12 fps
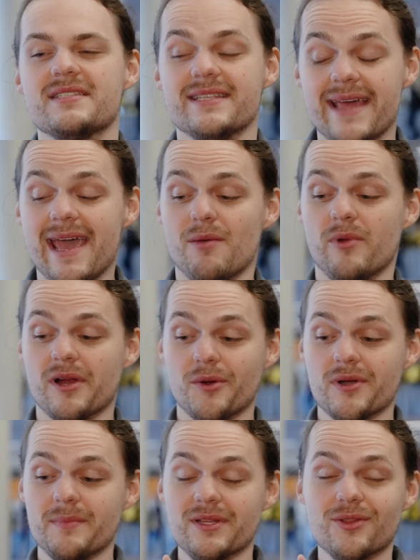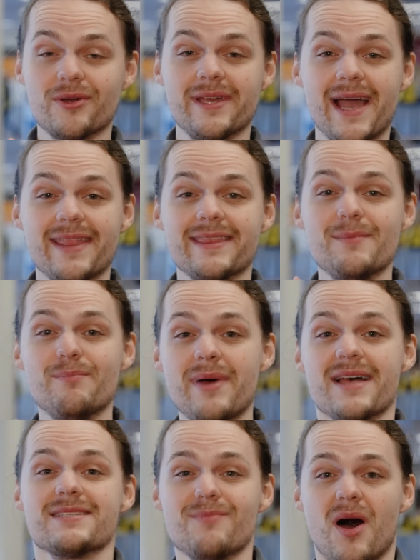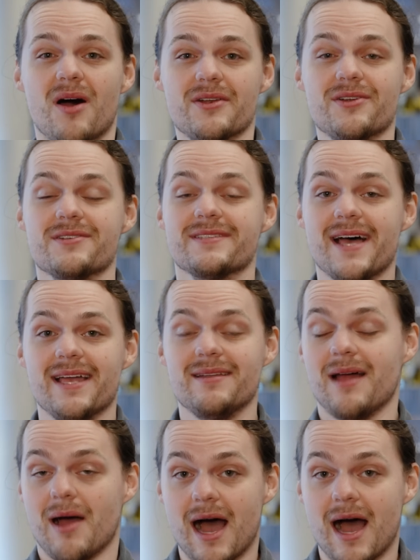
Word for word: Today we're going to be looking at the best monitors that